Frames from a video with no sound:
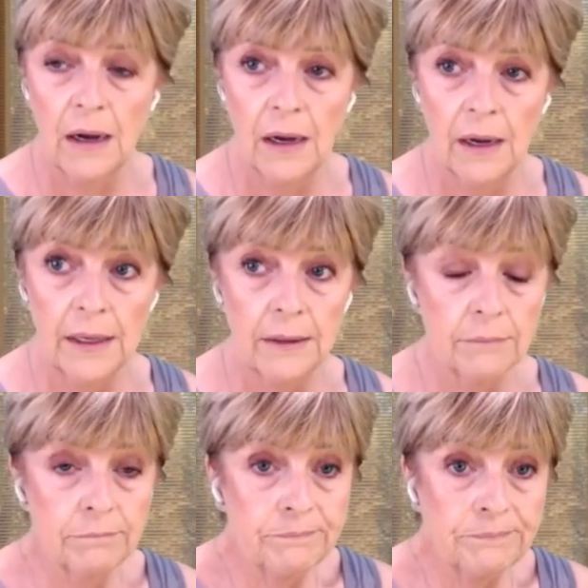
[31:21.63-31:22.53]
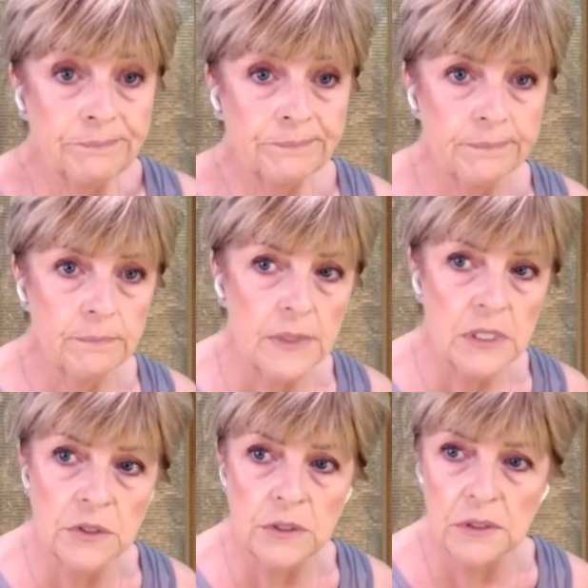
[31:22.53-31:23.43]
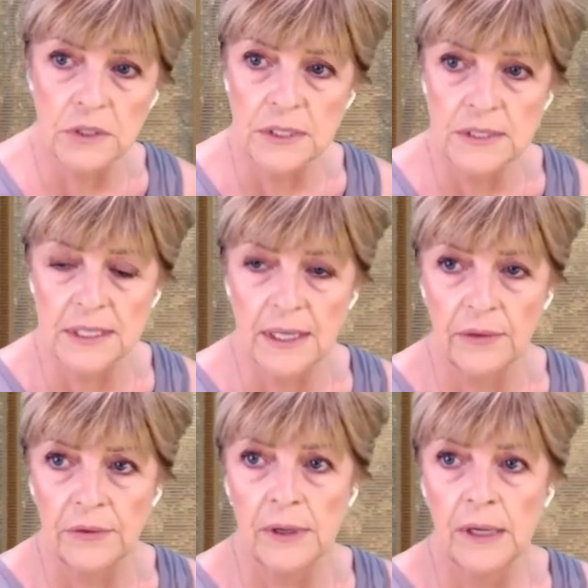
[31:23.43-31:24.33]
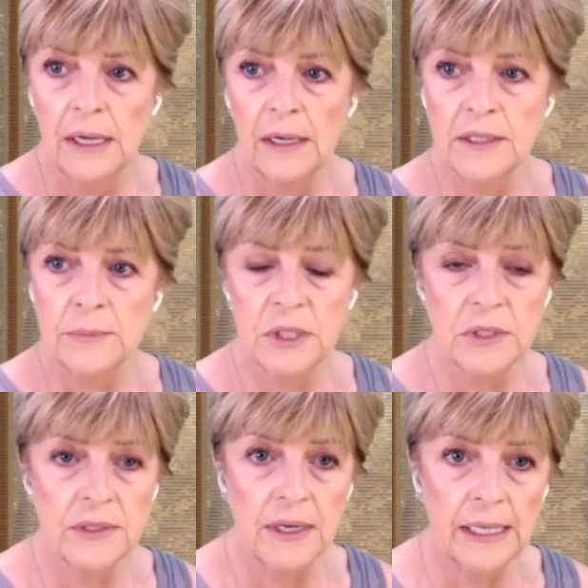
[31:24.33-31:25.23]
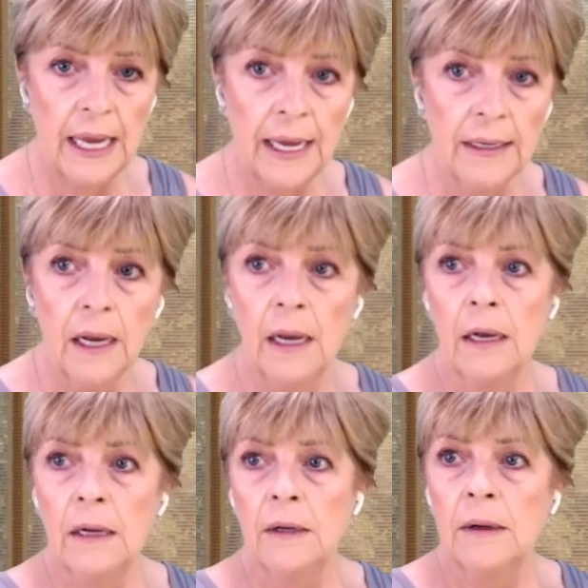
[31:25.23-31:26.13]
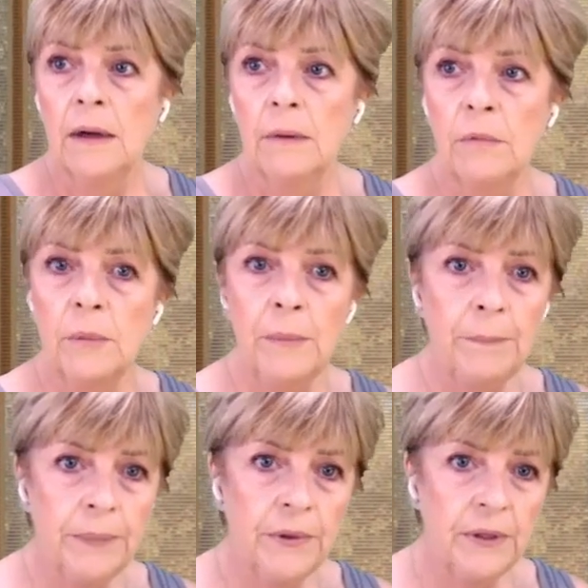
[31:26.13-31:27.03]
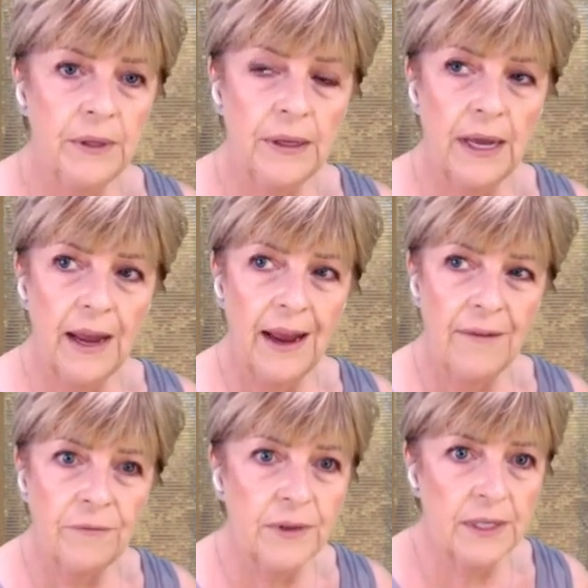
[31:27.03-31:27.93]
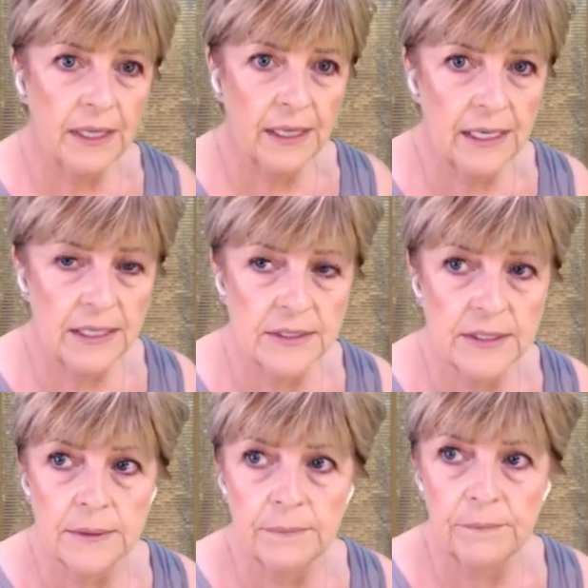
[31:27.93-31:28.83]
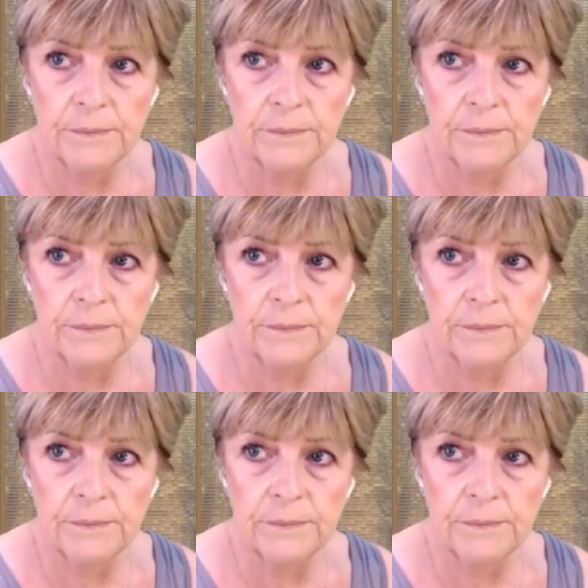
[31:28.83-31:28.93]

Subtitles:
I structured together as much as I can, remember that everything is,